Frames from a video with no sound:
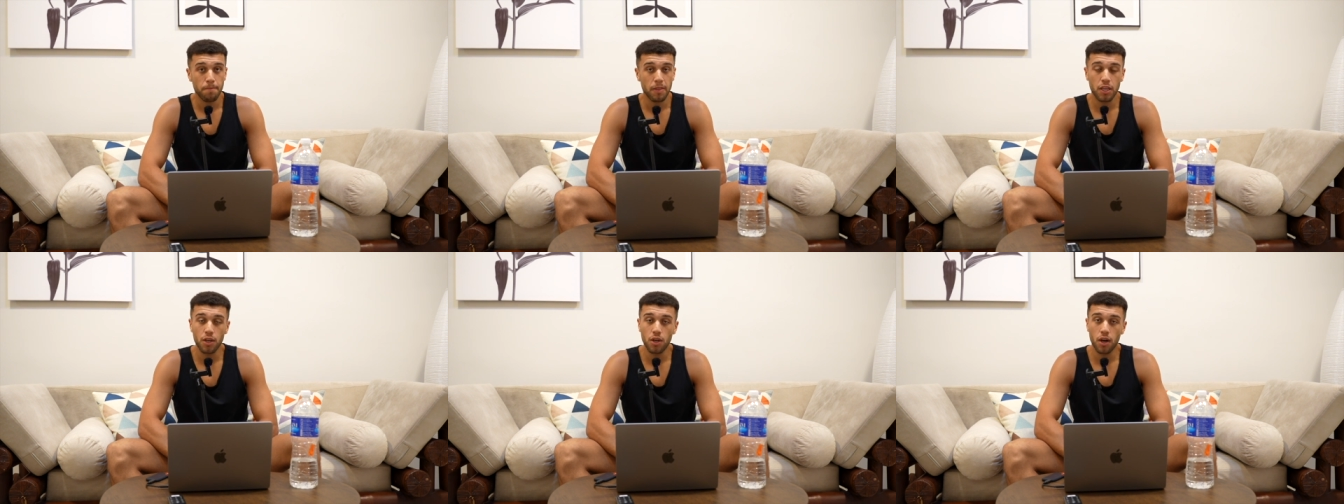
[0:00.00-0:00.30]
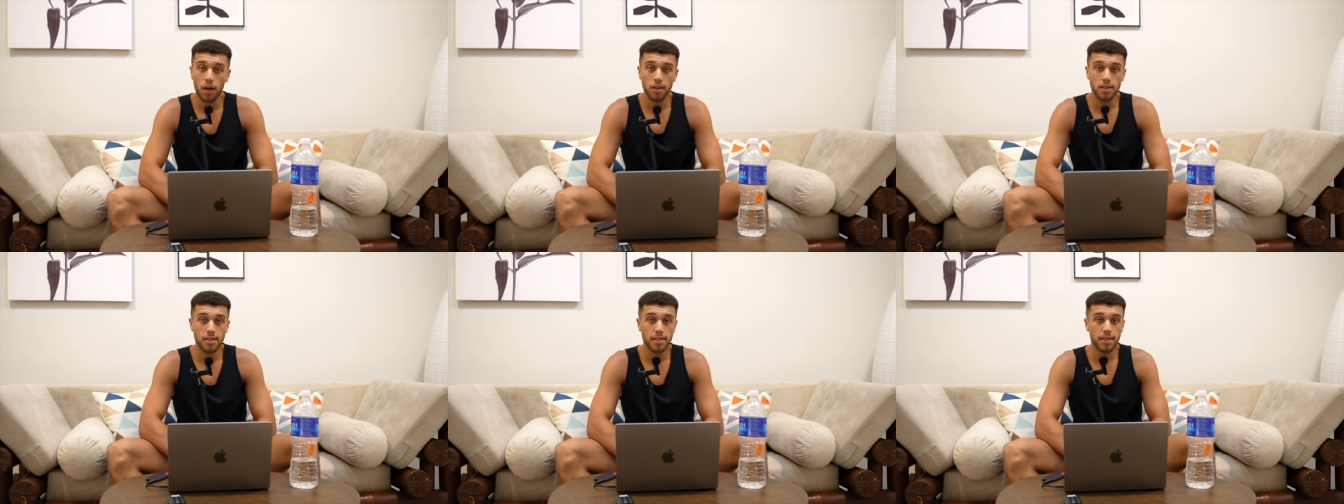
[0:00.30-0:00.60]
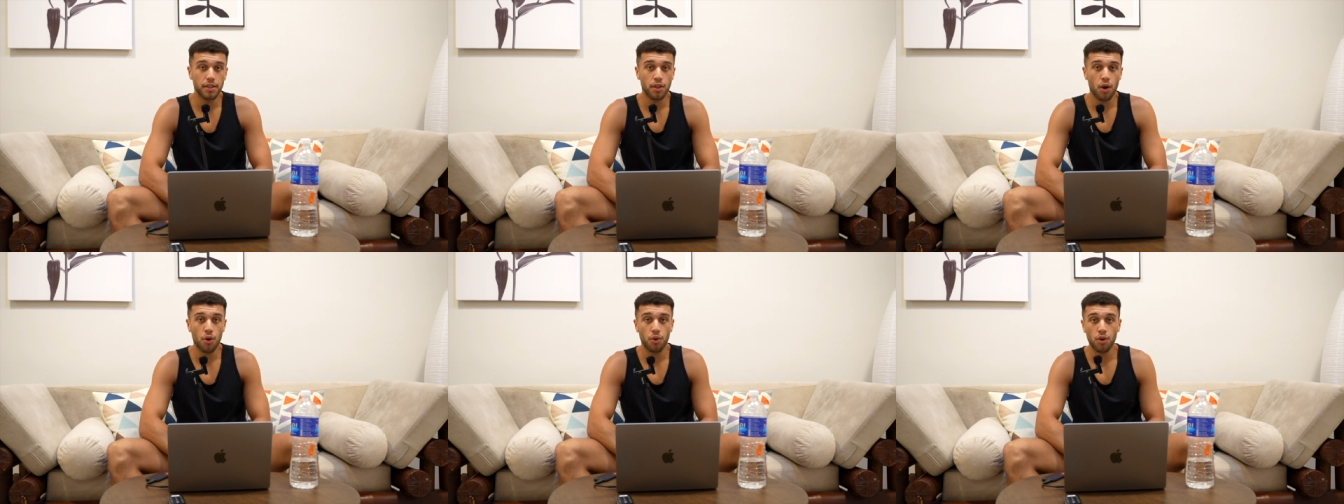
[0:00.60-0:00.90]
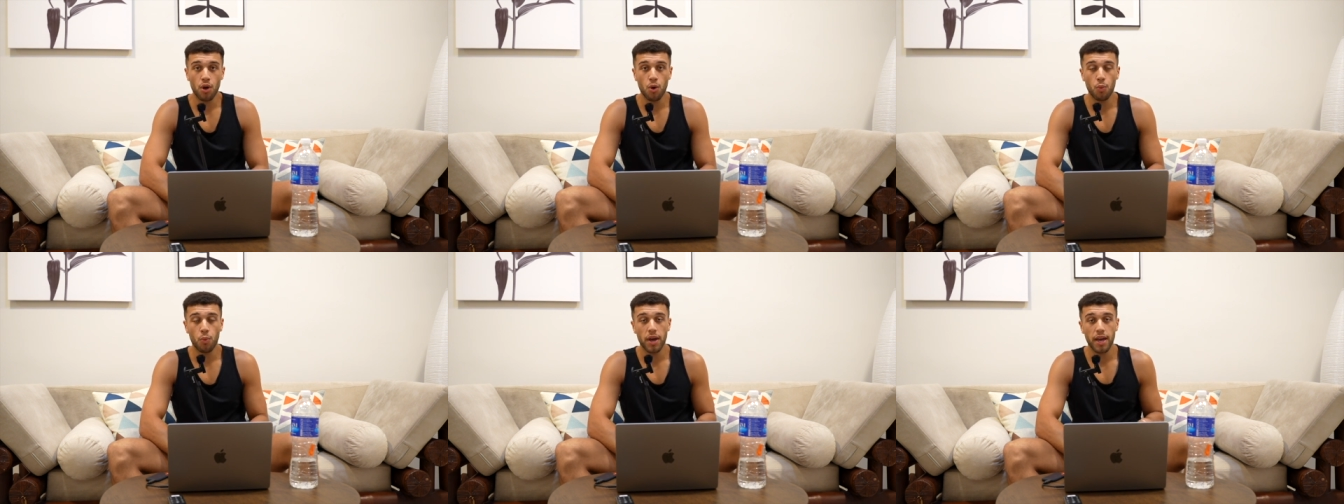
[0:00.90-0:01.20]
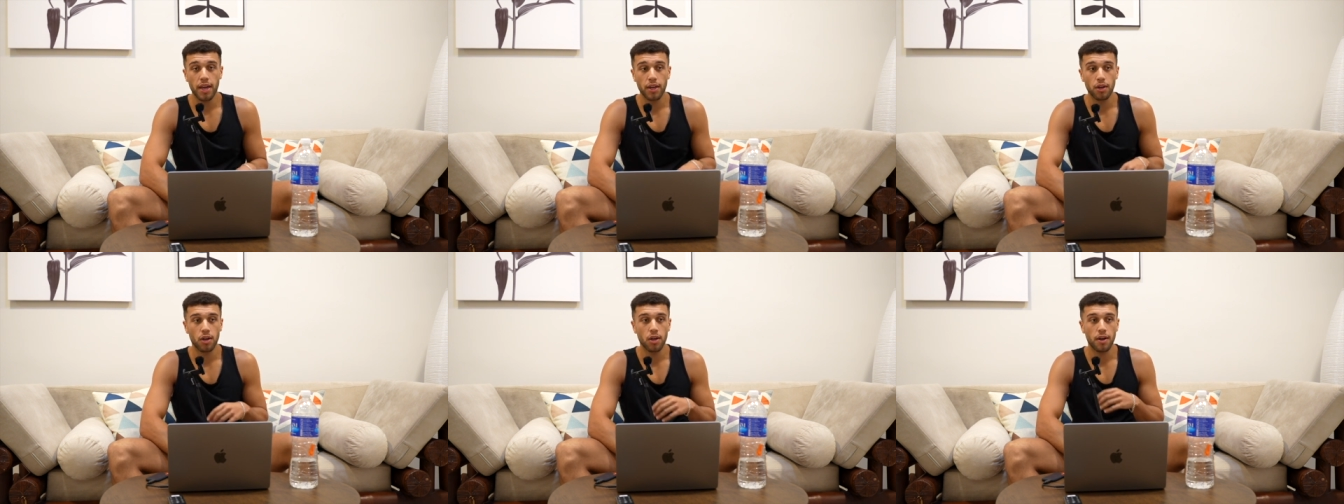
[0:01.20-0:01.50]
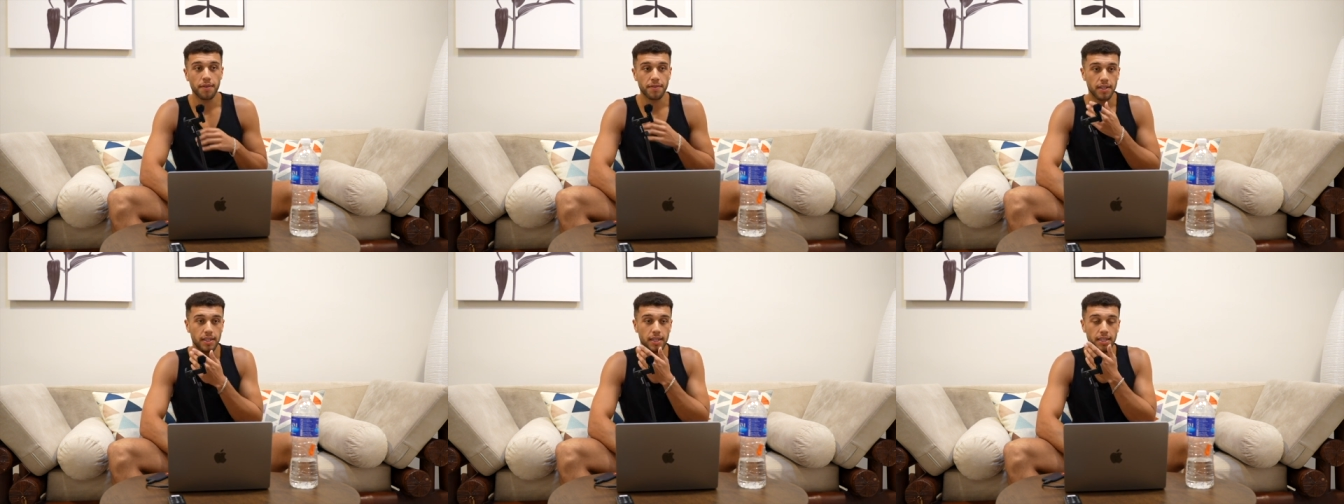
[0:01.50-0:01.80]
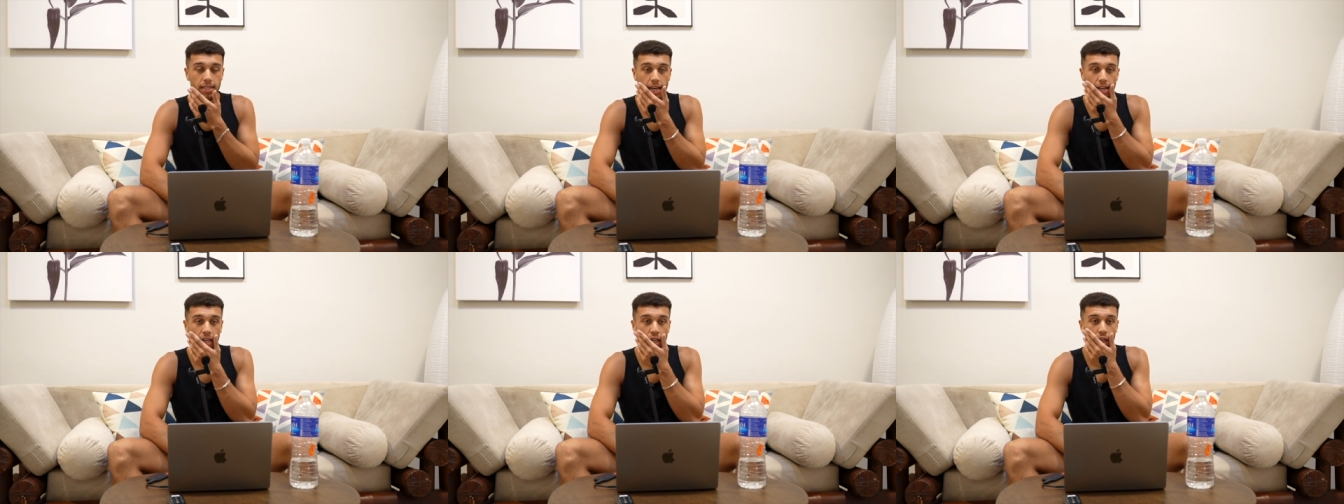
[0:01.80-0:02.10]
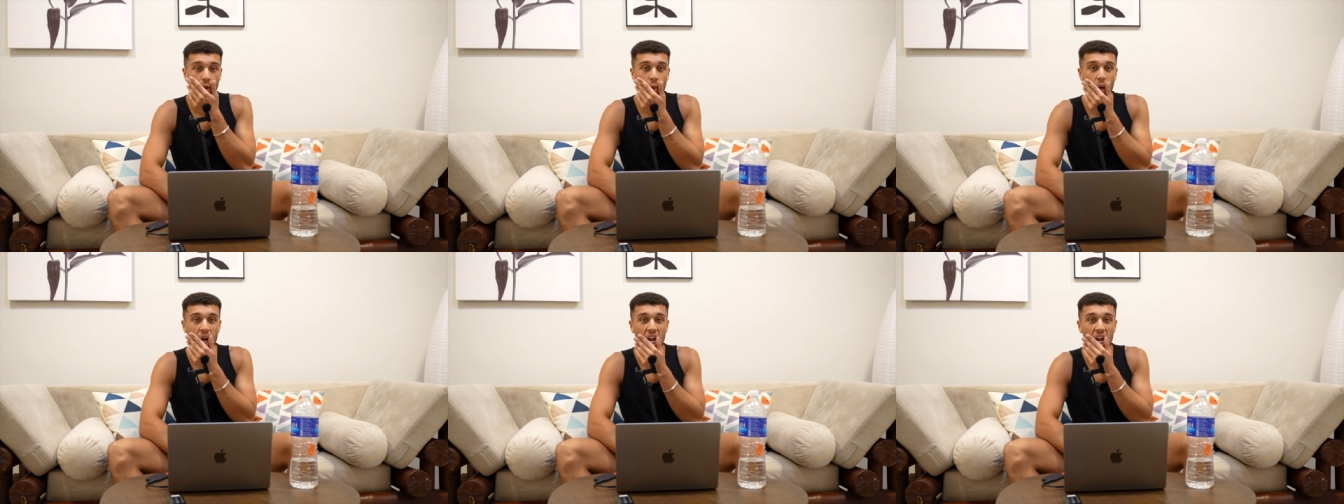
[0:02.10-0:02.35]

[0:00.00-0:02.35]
you honestly don't know where your life's going to take you.